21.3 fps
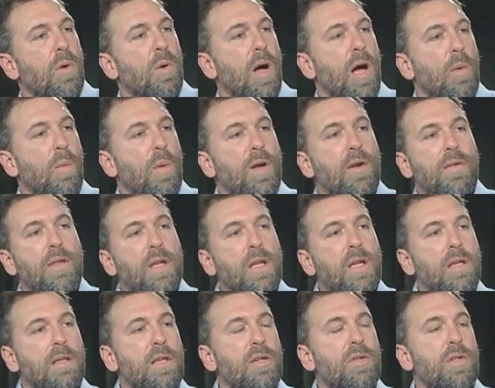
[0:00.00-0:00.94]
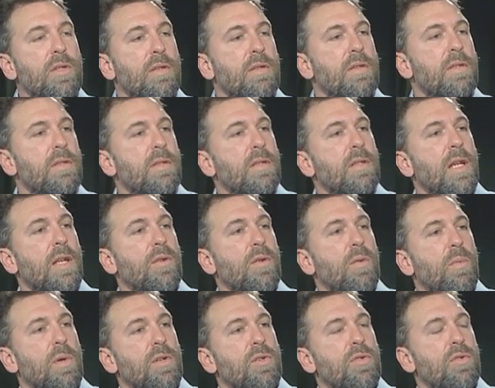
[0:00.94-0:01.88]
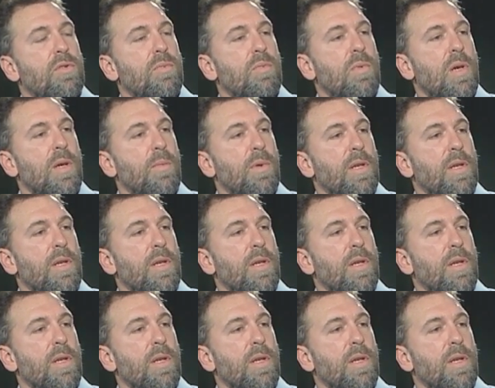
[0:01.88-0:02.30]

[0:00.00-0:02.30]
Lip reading: well, what are the conditions under which one